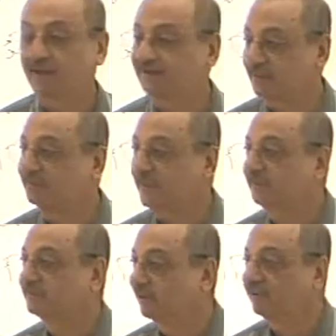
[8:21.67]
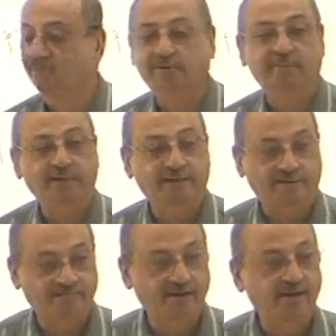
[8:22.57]
Sometimes it will be
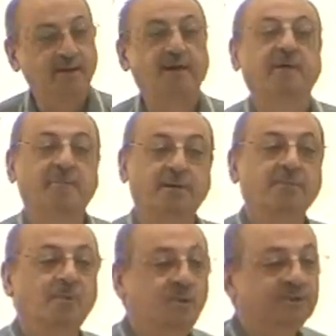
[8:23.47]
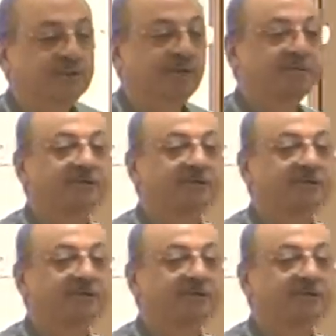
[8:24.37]
indefinite, but most of the